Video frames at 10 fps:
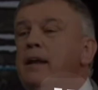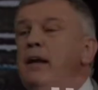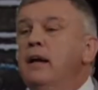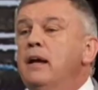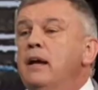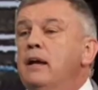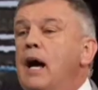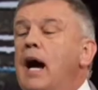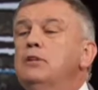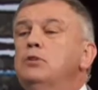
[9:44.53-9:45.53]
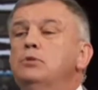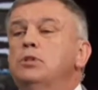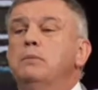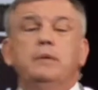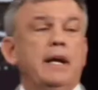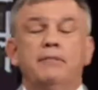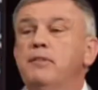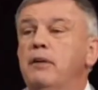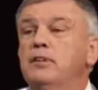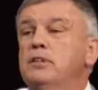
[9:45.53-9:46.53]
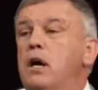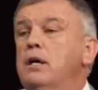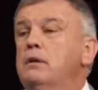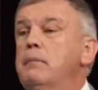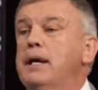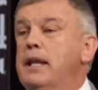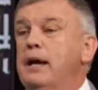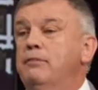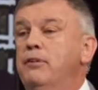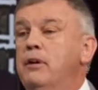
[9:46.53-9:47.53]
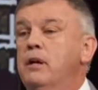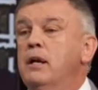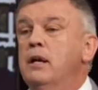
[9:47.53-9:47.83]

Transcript: Eh, I'll do something I've never done in my life.